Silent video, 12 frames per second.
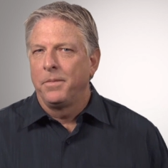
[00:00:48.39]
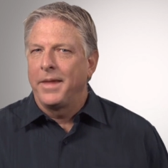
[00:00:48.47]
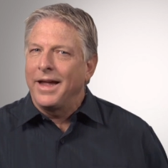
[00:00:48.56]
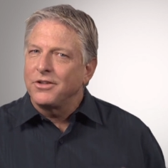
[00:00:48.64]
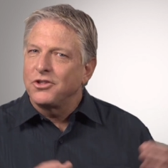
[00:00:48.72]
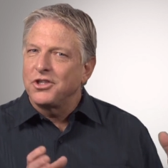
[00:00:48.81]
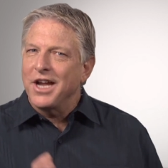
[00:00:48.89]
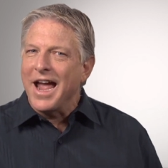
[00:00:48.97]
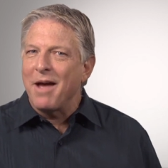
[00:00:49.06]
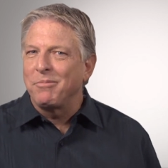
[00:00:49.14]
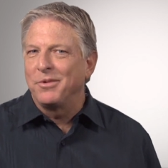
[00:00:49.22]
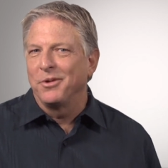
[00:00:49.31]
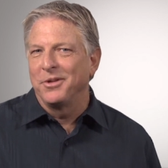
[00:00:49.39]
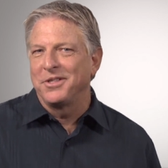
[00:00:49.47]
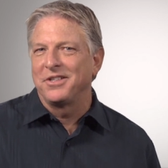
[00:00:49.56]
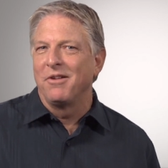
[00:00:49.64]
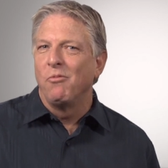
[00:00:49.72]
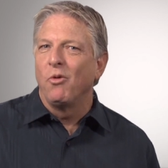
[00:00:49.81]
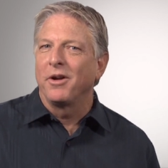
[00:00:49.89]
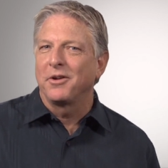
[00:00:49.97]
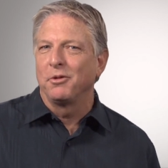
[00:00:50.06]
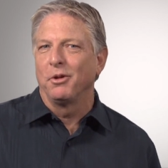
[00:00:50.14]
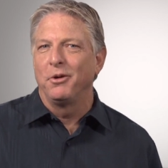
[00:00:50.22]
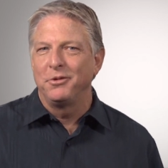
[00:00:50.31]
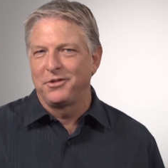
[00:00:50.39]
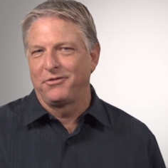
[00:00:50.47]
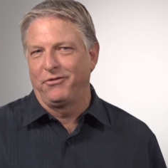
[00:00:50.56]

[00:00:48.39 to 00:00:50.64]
that chapter is somewhat closed